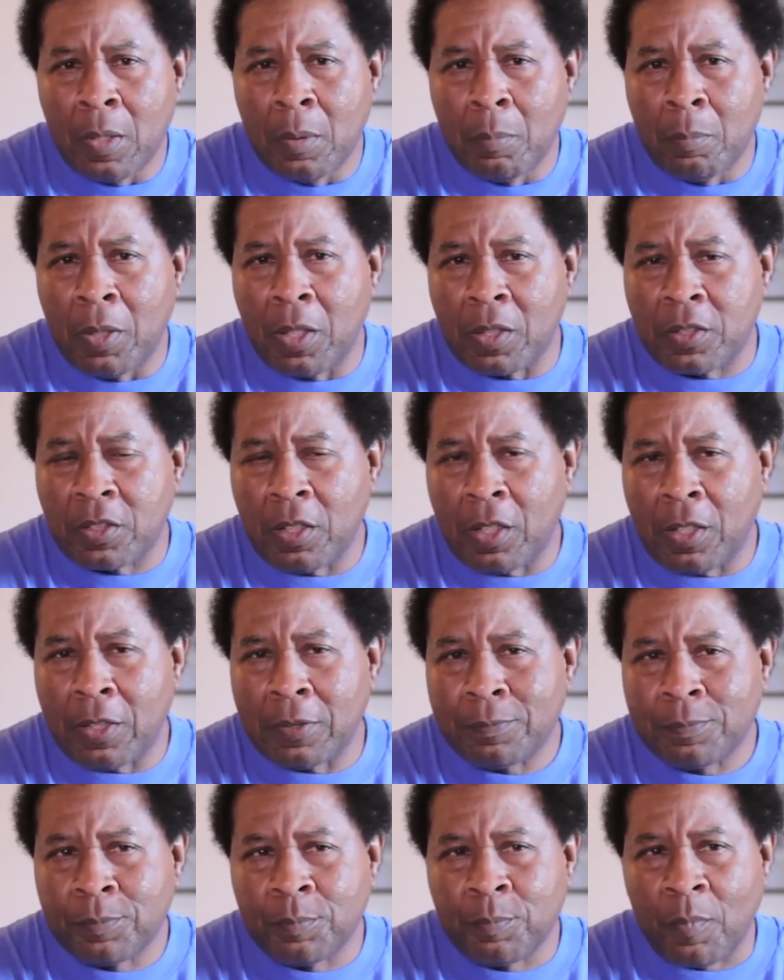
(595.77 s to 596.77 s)
But
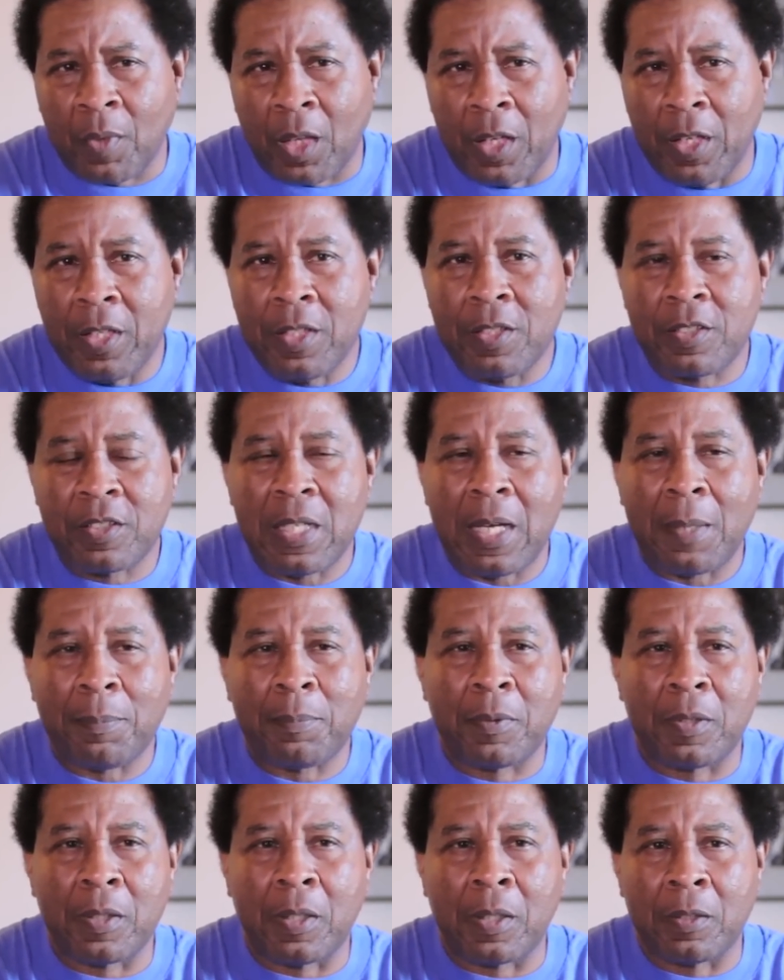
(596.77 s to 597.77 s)
uh, it didn't
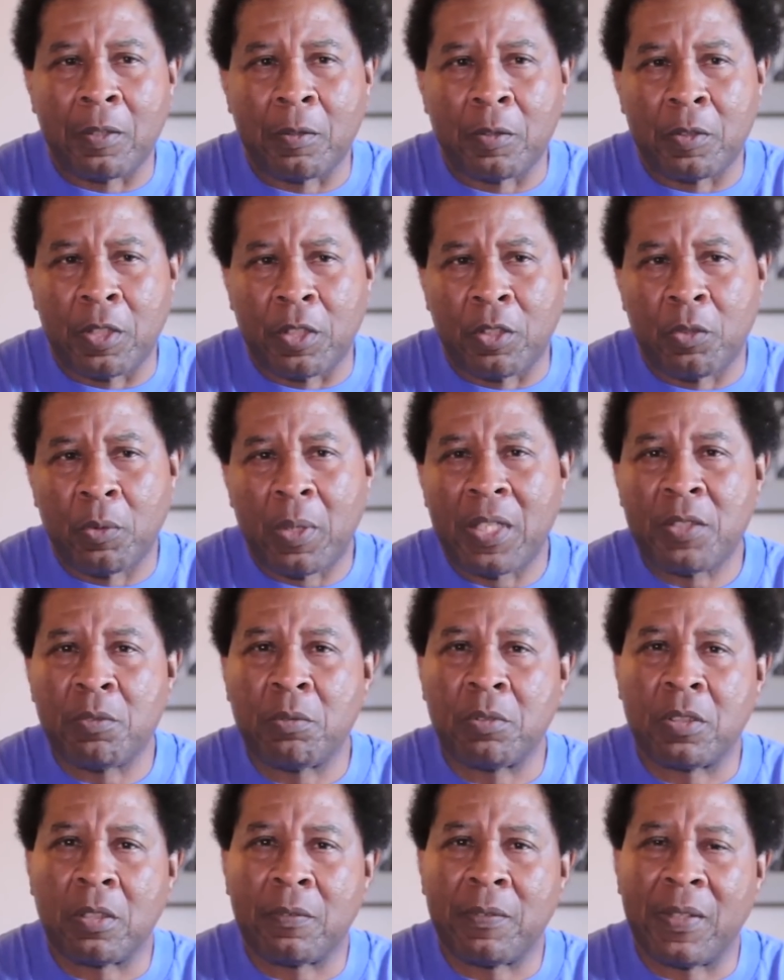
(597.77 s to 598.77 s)
stop uh, the, the
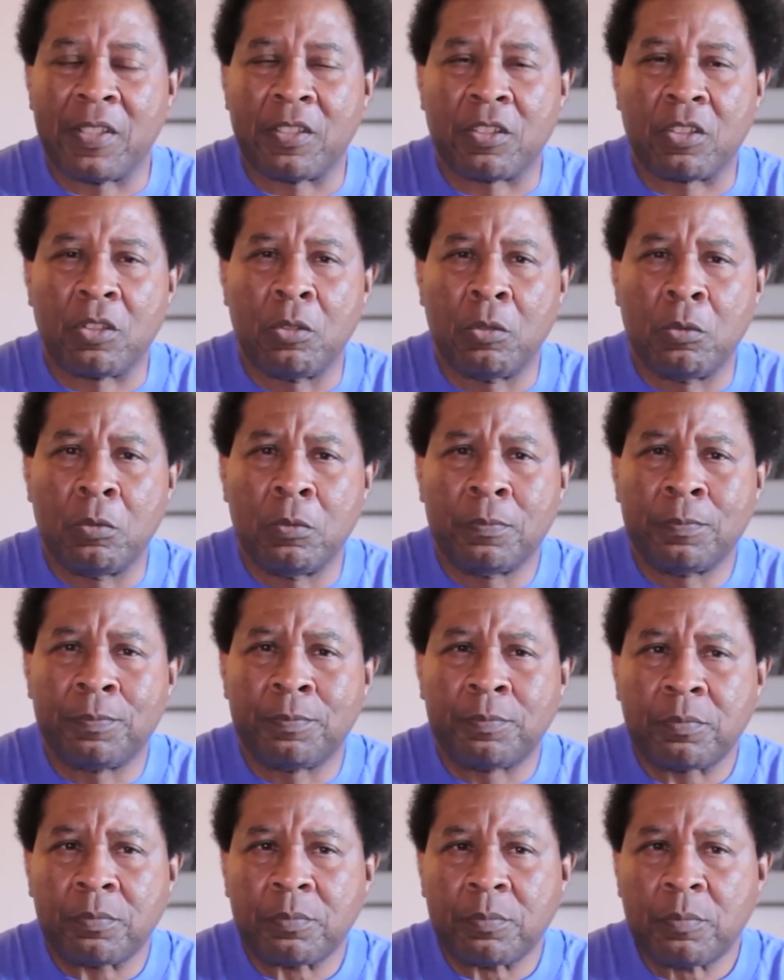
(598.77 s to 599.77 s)
graduates of that school
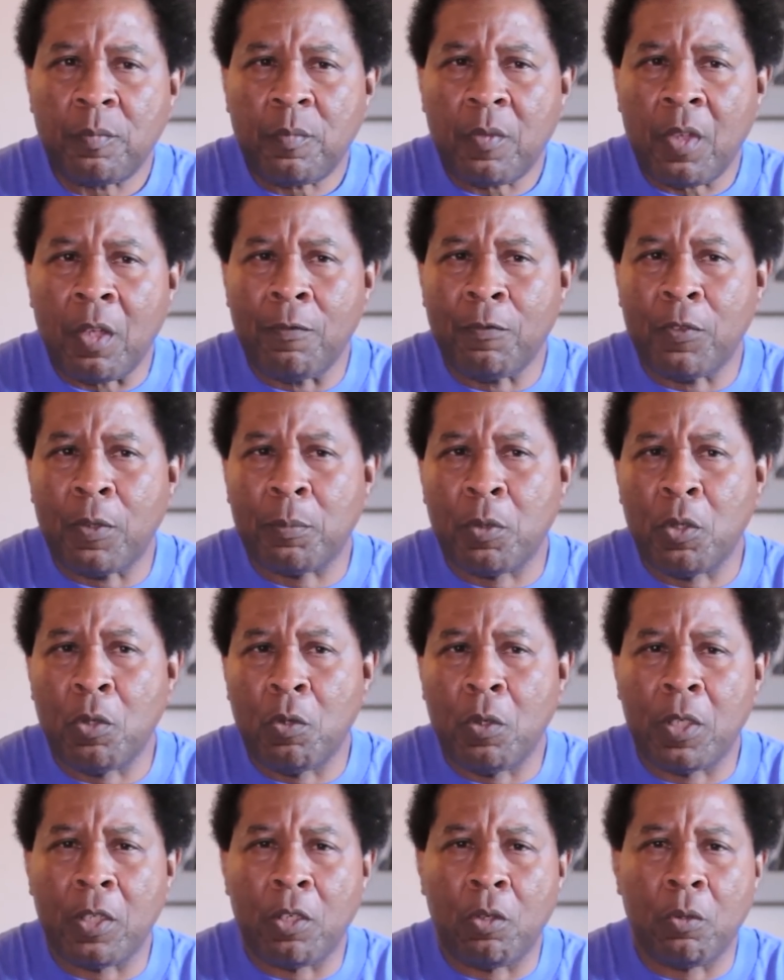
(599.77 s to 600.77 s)
from
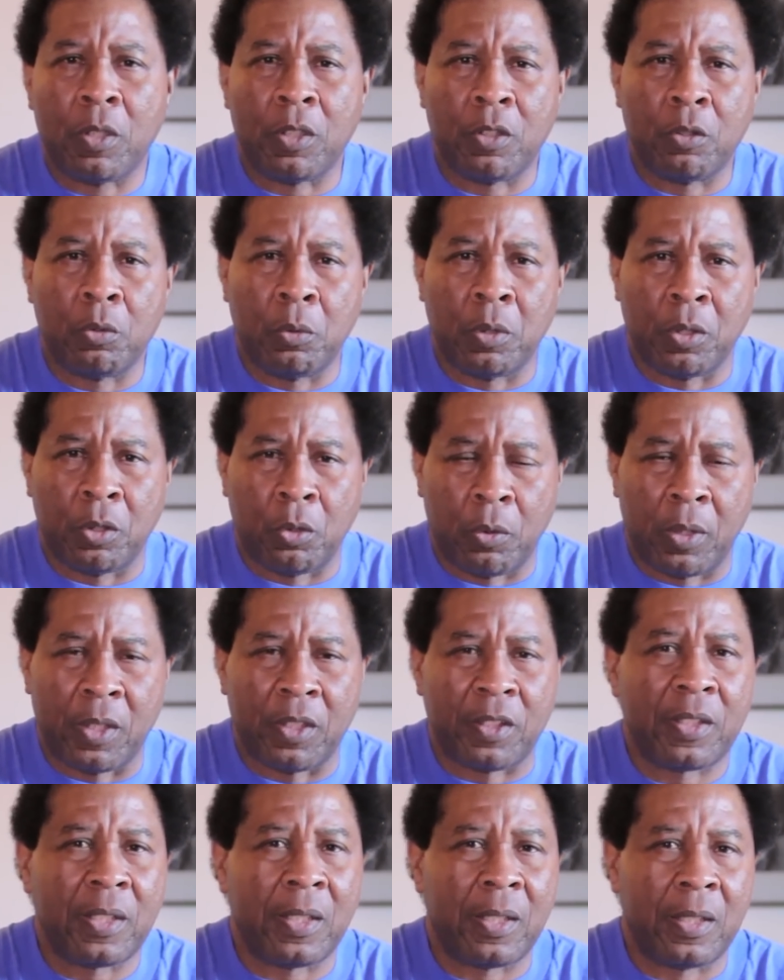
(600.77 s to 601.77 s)
going on and doing
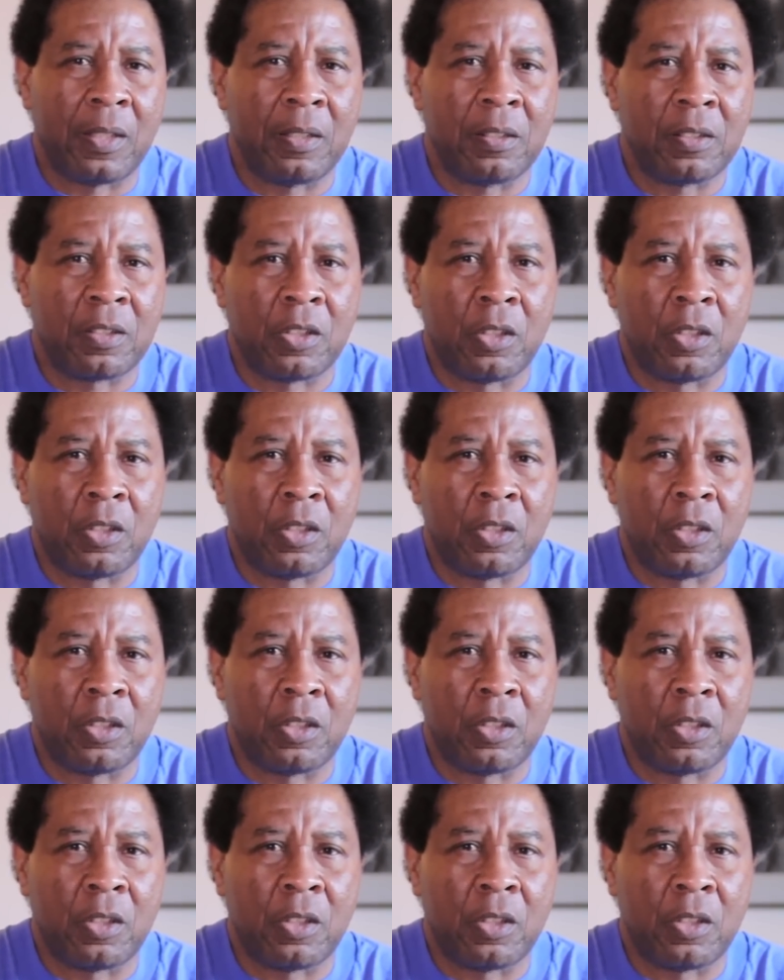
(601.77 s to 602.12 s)
great things.